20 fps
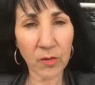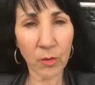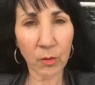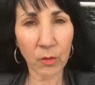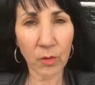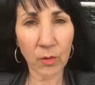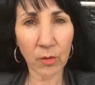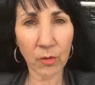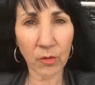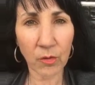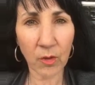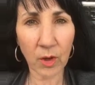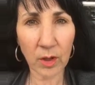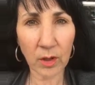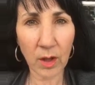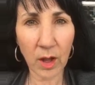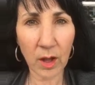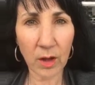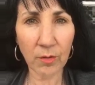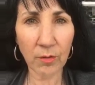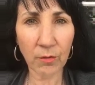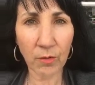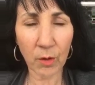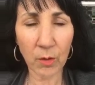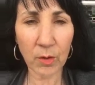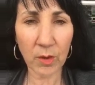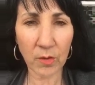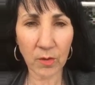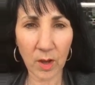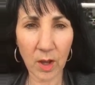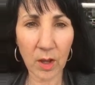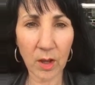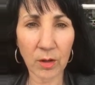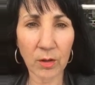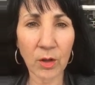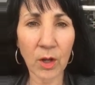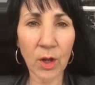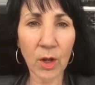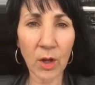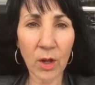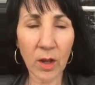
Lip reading: So there's a lot of focus on